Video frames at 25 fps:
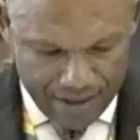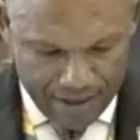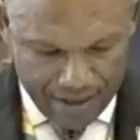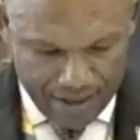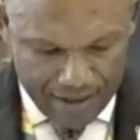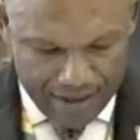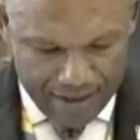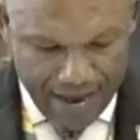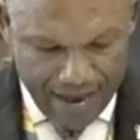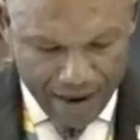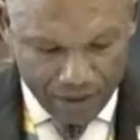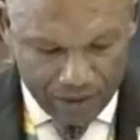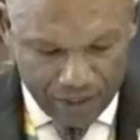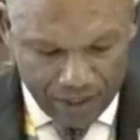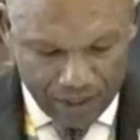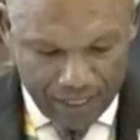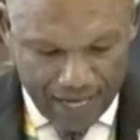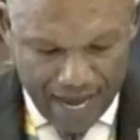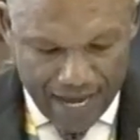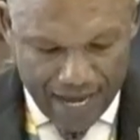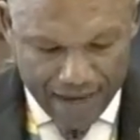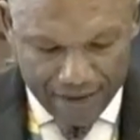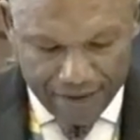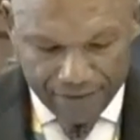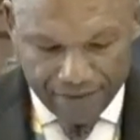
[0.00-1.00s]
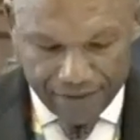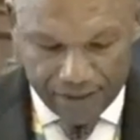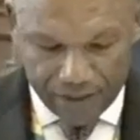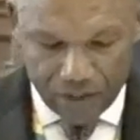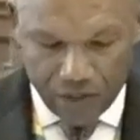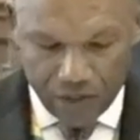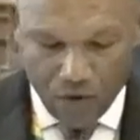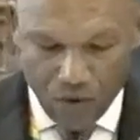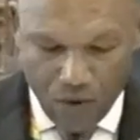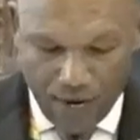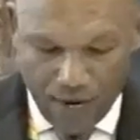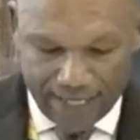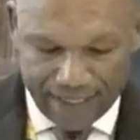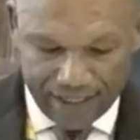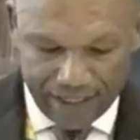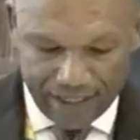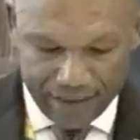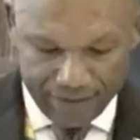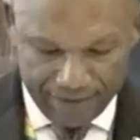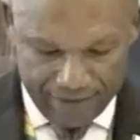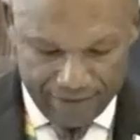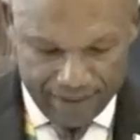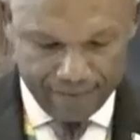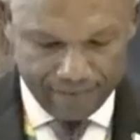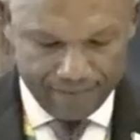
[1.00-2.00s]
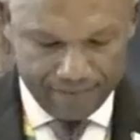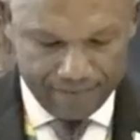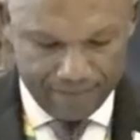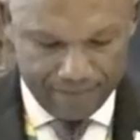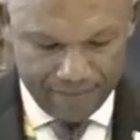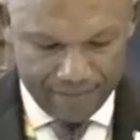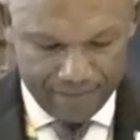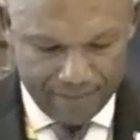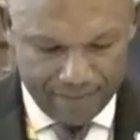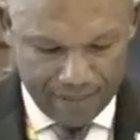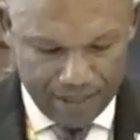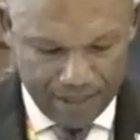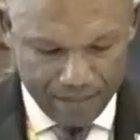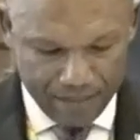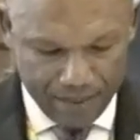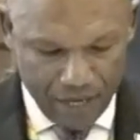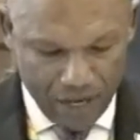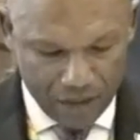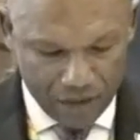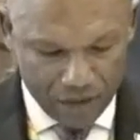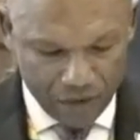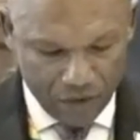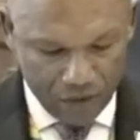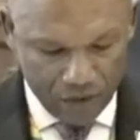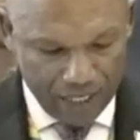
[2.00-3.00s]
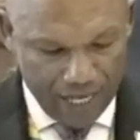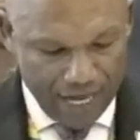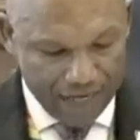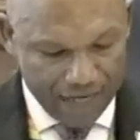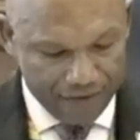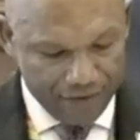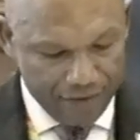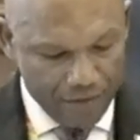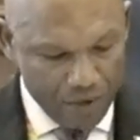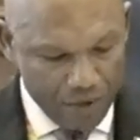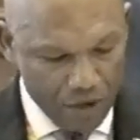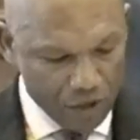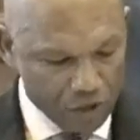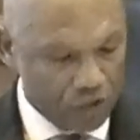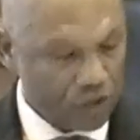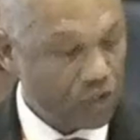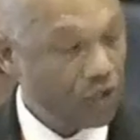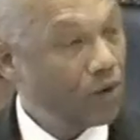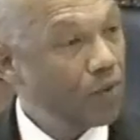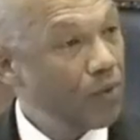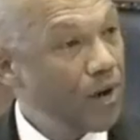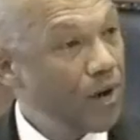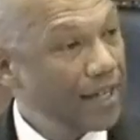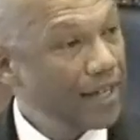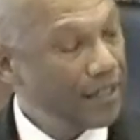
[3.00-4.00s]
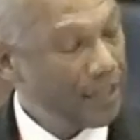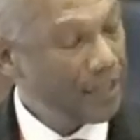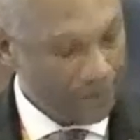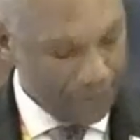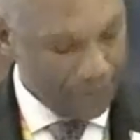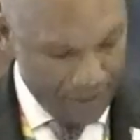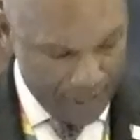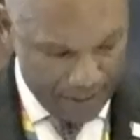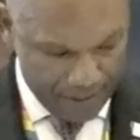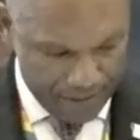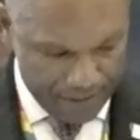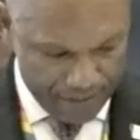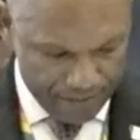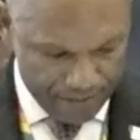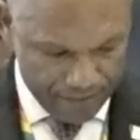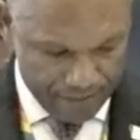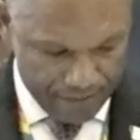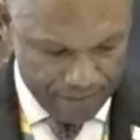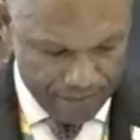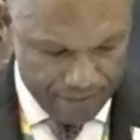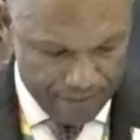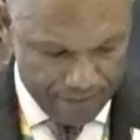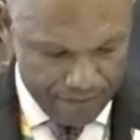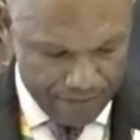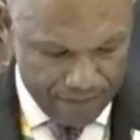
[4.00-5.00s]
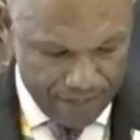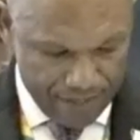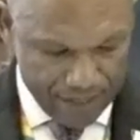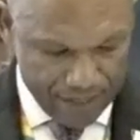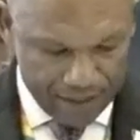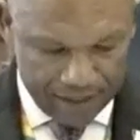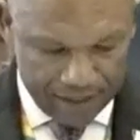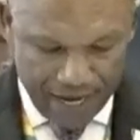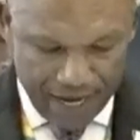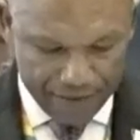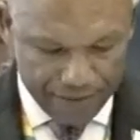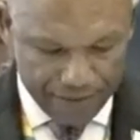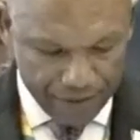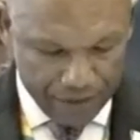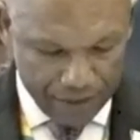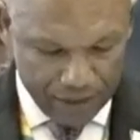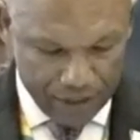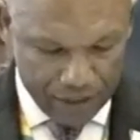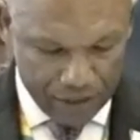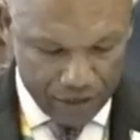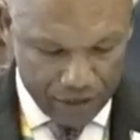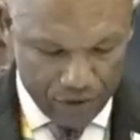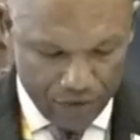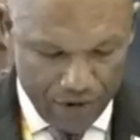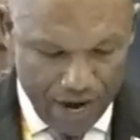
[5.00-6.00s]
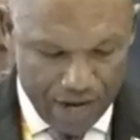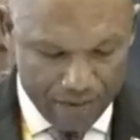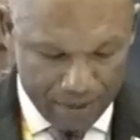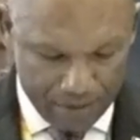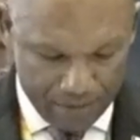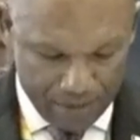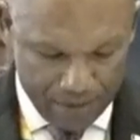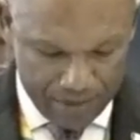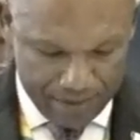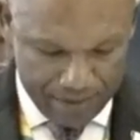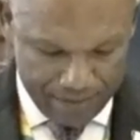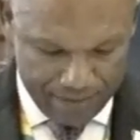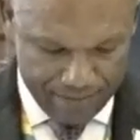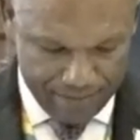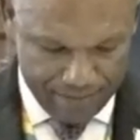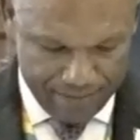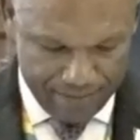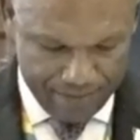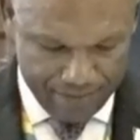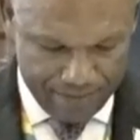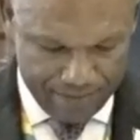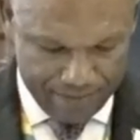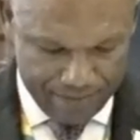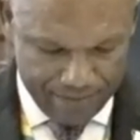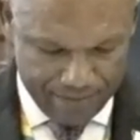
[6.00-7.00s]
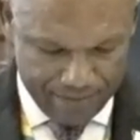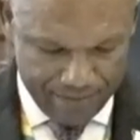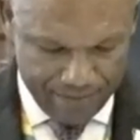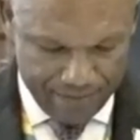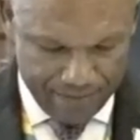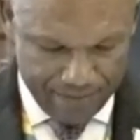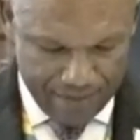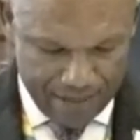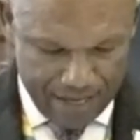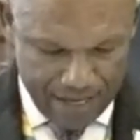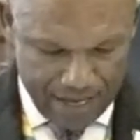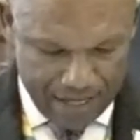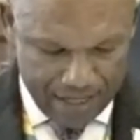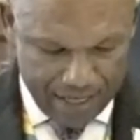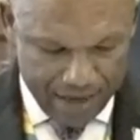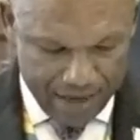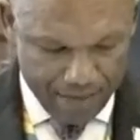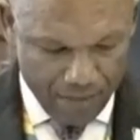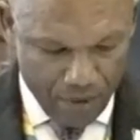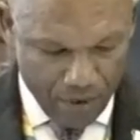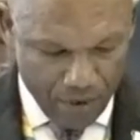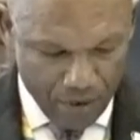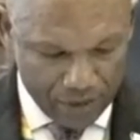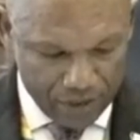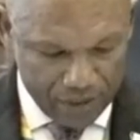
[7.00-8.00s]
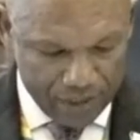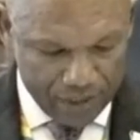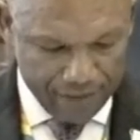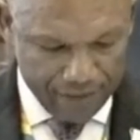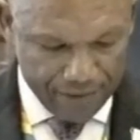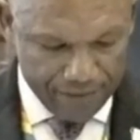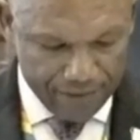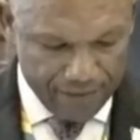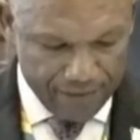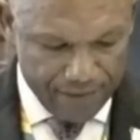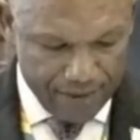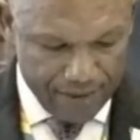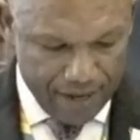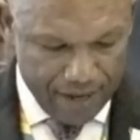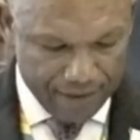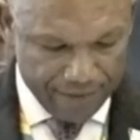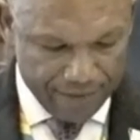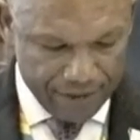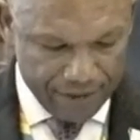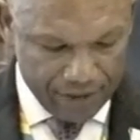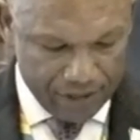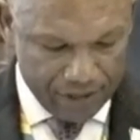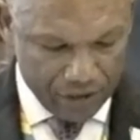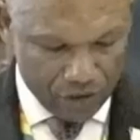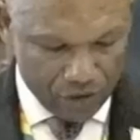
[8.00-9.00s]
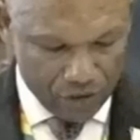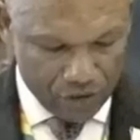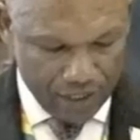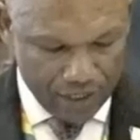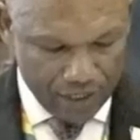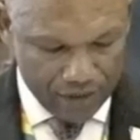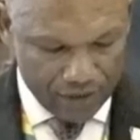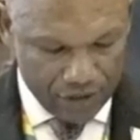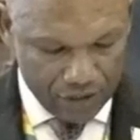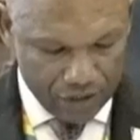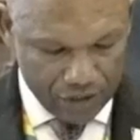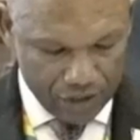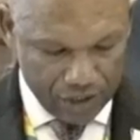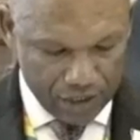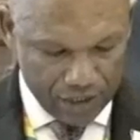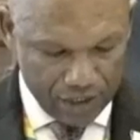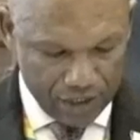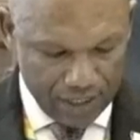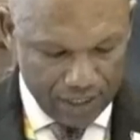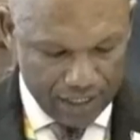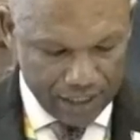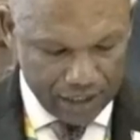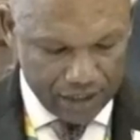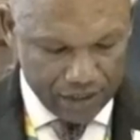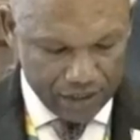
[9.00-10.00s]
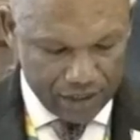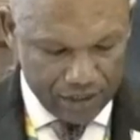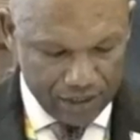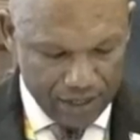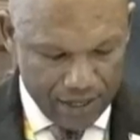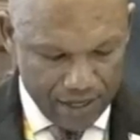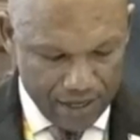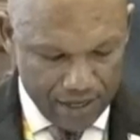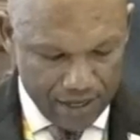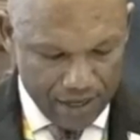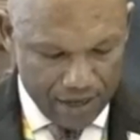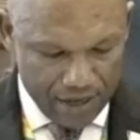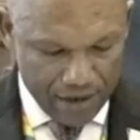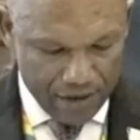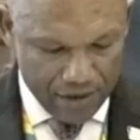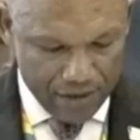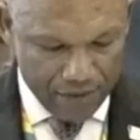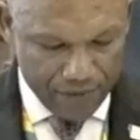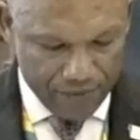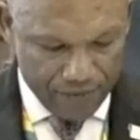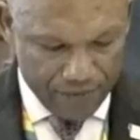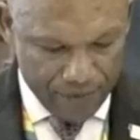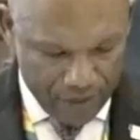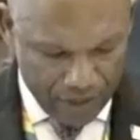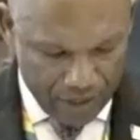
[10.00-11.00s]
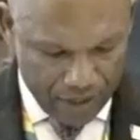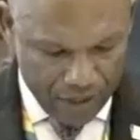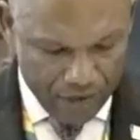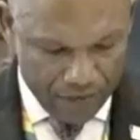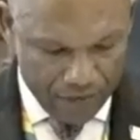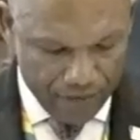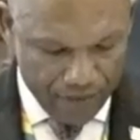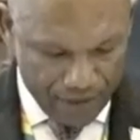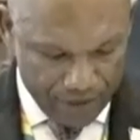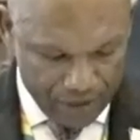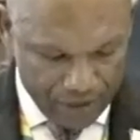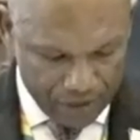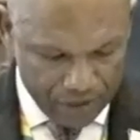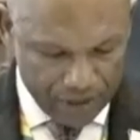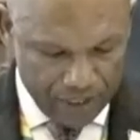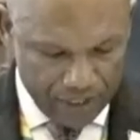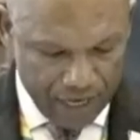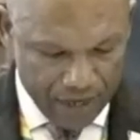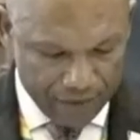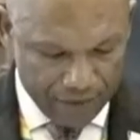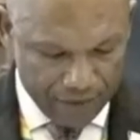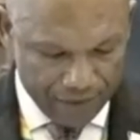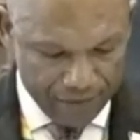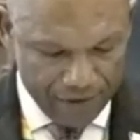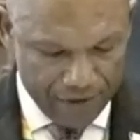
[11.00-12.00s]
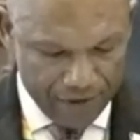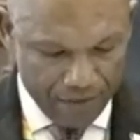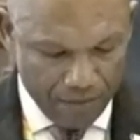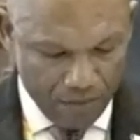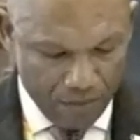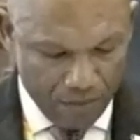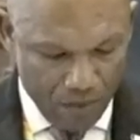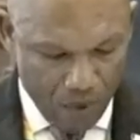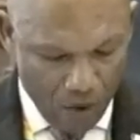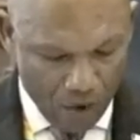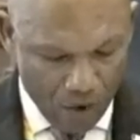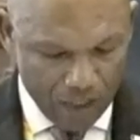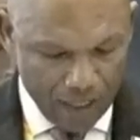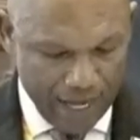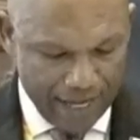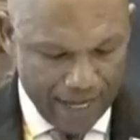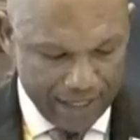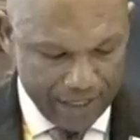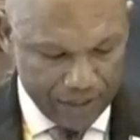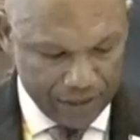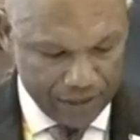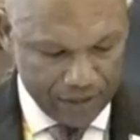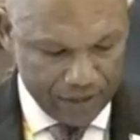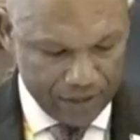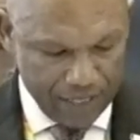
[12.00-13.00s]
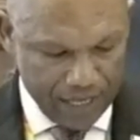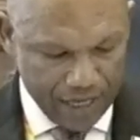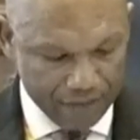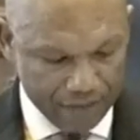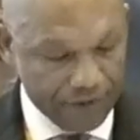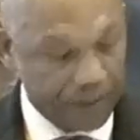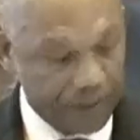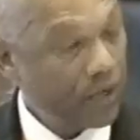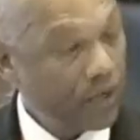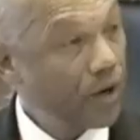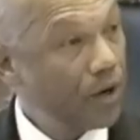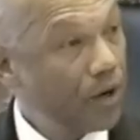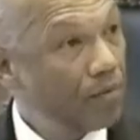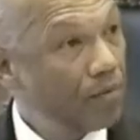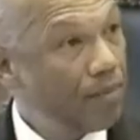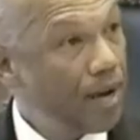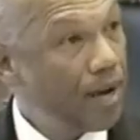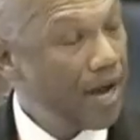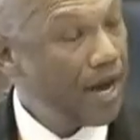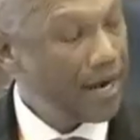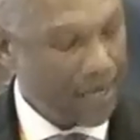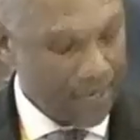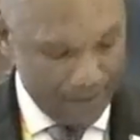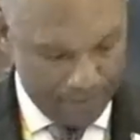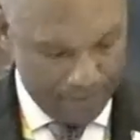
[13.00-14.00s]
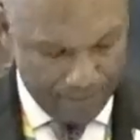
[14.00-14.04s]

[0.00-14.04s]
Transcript: That was a lot of physical weight lifted, but also a lot of emotional weight lifted. It's not fully describable. The importance of a physical transition is for you, for yourself, to feel more like yourself in your own body.